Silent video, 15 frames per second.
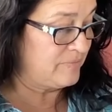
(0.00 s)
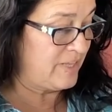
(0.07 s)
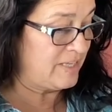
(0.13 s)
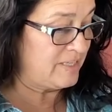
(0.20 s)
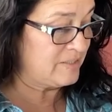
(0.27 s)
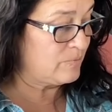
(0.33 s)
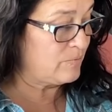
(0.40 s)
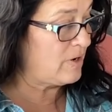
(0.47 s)

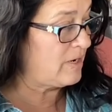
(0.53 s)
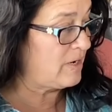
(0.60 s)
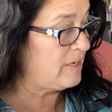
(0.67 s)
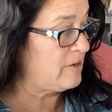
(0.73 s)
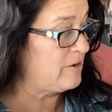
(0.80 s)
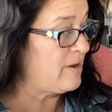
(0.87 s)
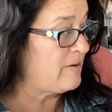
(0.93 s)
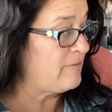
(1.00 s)
That's why
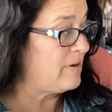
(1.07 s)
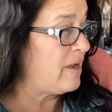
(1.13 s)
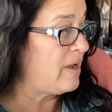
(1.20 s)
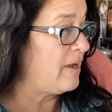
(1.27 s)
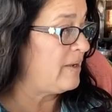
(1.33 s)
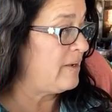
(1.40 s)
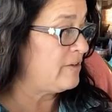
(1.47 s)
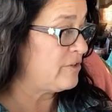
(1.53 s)
you have a
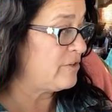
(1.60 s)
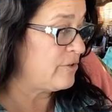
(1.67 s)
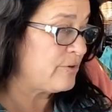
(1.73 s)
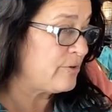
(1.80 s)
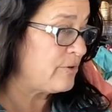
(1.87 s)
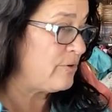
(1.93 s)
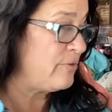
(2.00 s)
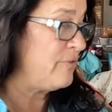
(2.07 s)
high
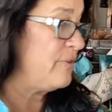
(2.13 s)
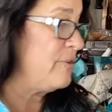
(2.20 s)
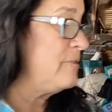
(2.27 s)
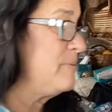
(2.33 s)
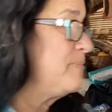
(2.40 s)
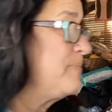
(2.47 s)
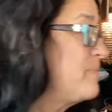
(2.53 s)
turnover